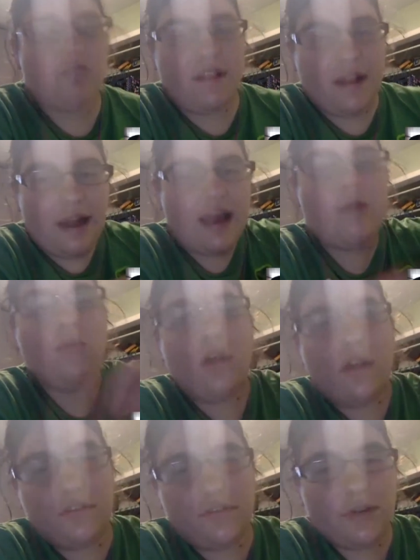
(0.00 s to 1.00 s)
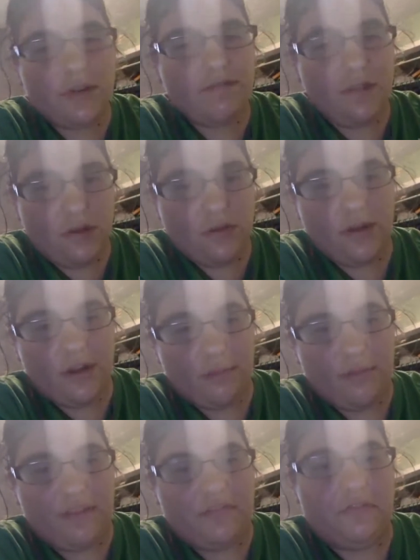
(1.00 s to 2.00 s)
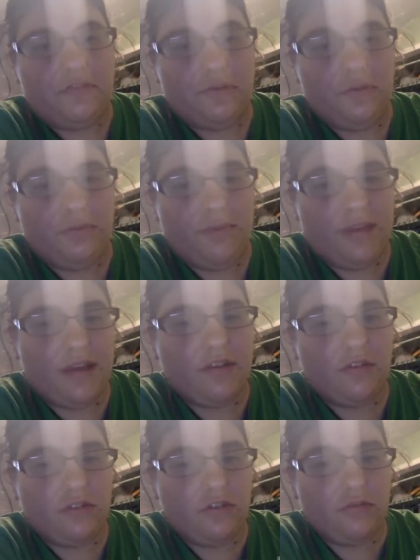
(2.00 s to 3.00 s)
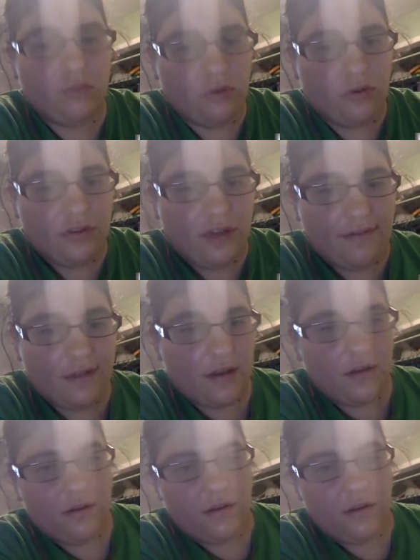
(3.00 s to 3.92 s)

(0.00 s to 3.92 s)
but then I will also give you an unpleasant truth because you rolled a 7.